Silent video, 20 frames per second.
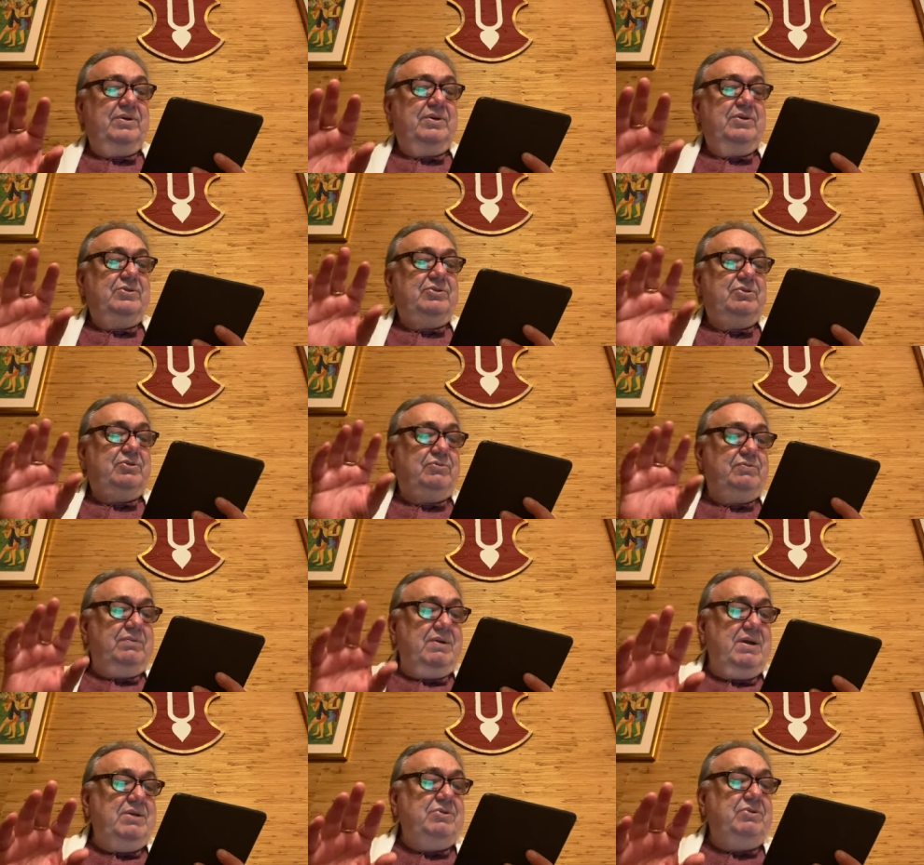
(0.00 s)

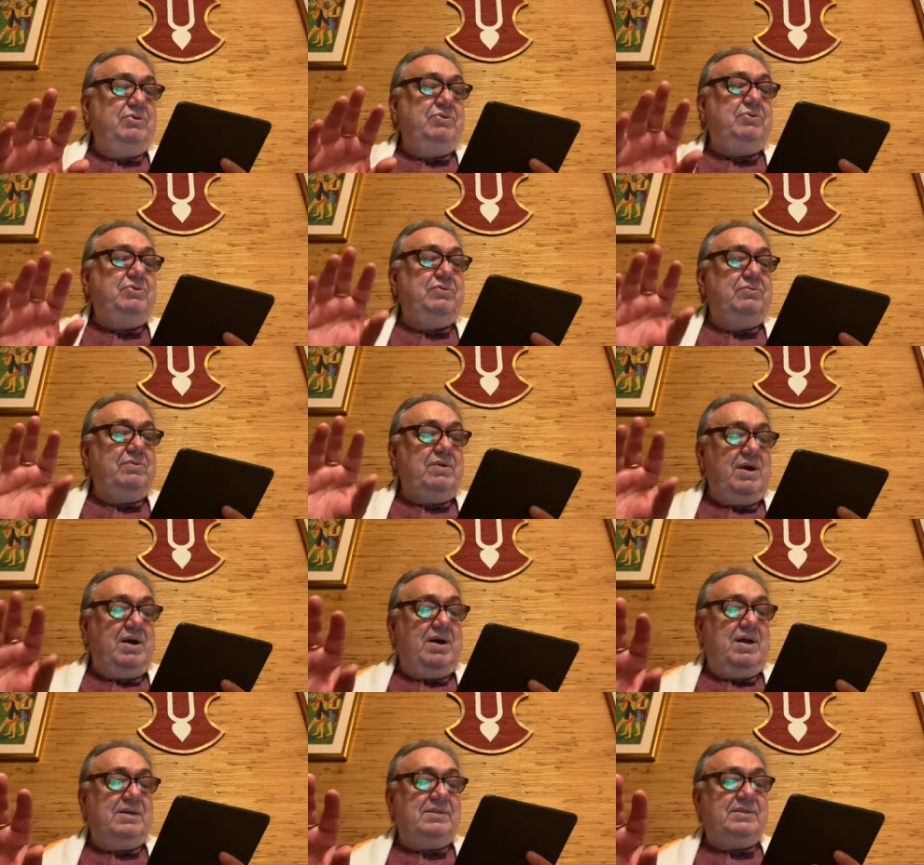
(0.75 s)
Surrender to
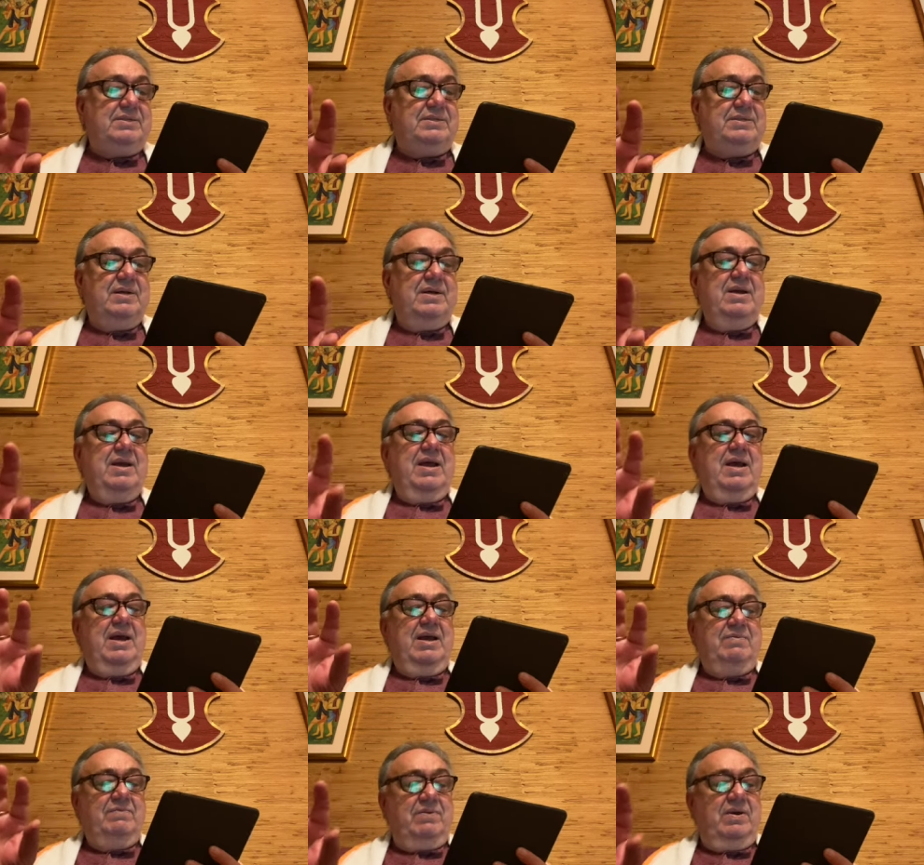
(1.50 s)
rasa,
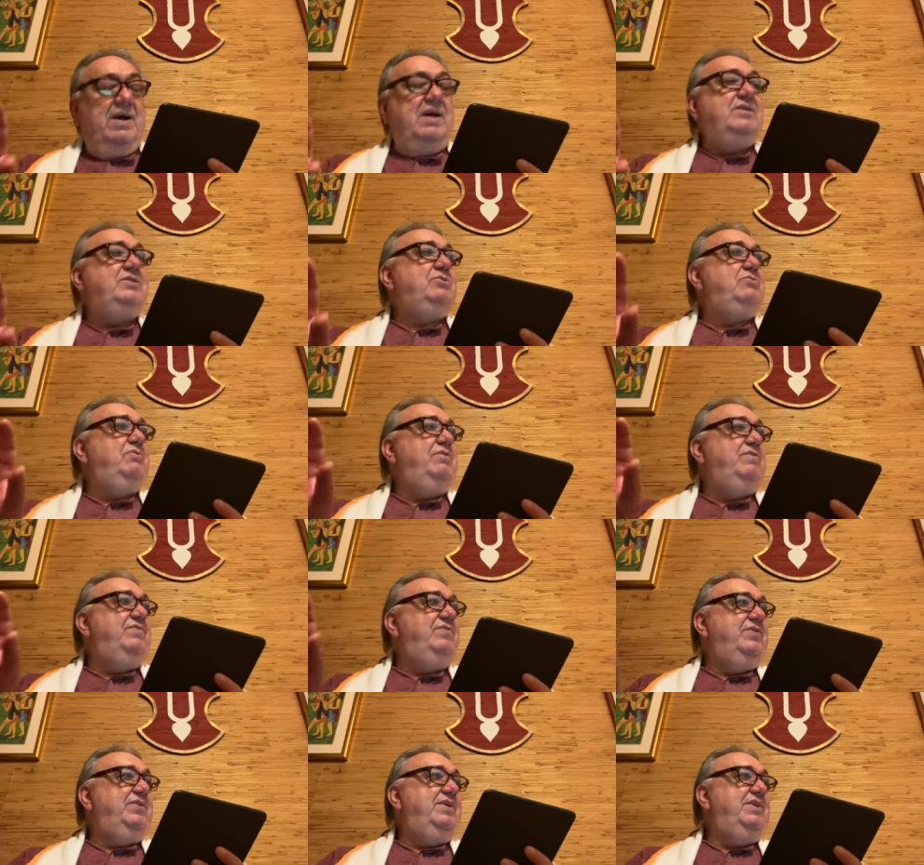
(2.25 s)
and rasa will
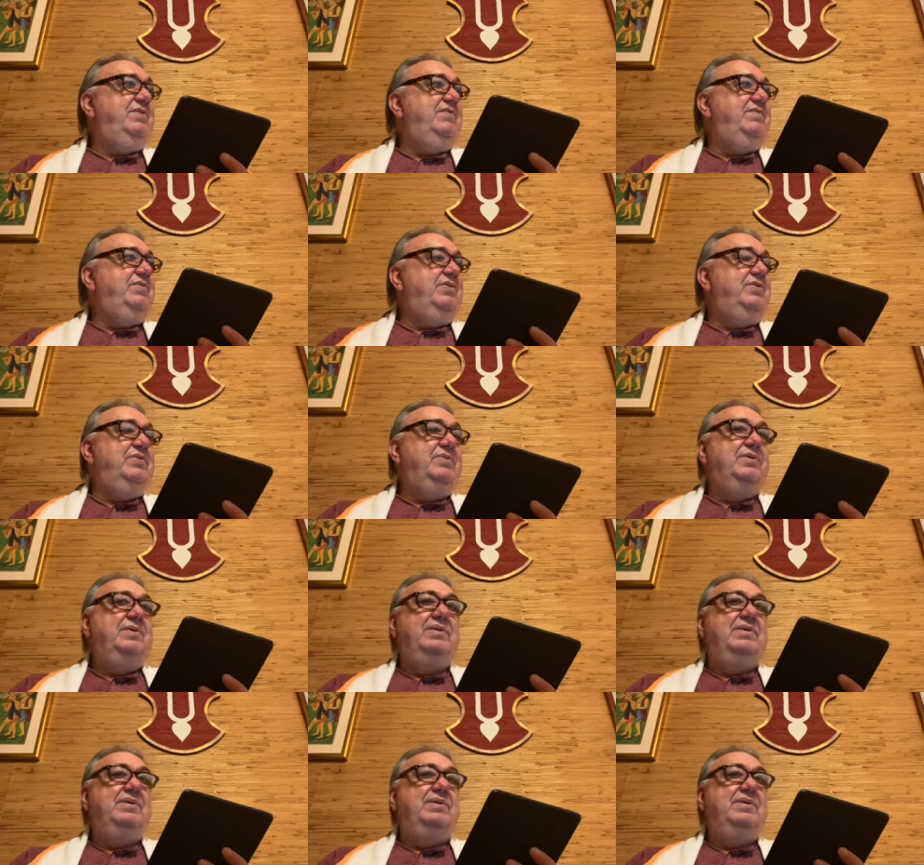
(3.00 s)
forgive you.